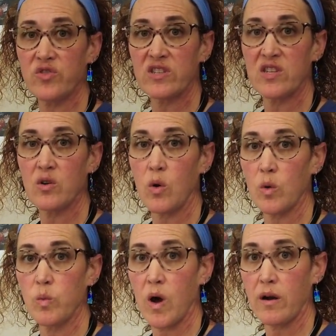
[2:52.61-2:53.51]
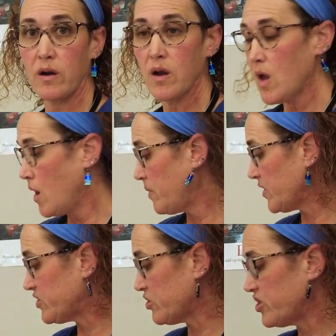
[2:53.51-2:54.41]
rinse in cold water
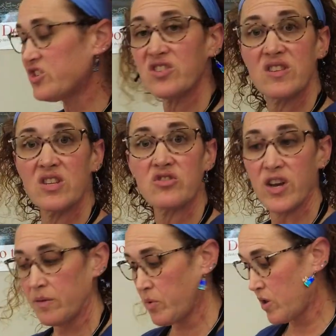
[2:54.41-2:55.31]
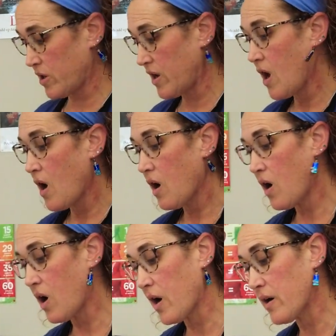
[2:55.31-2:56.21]
because their dishes in the drain board
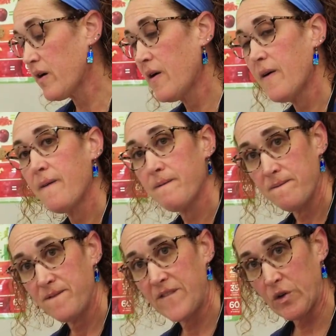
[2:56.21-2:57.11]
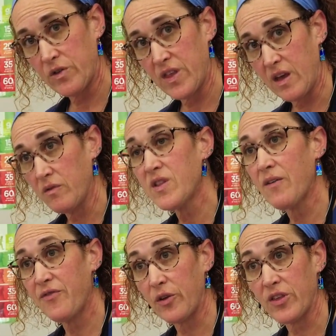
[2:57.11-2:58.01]
are filthy.
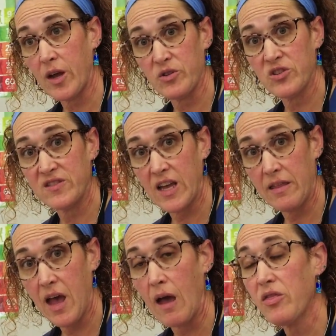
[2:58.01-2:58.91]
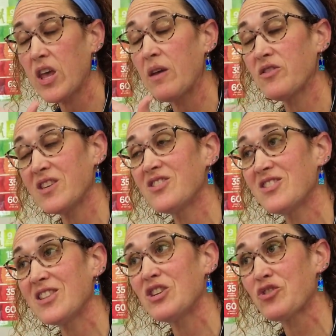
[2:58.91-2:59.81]
Not filthy, I shouldn't say that. The
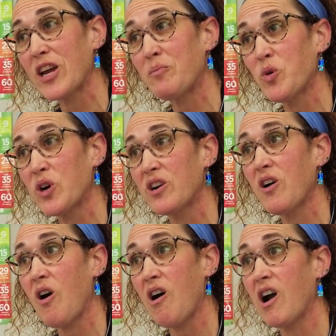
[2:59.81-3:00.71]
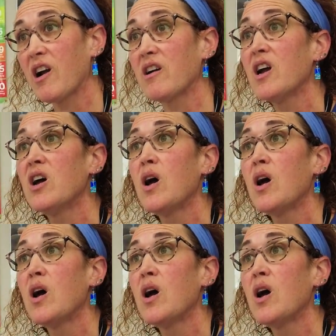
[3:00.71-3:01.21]
dishes in the drain board are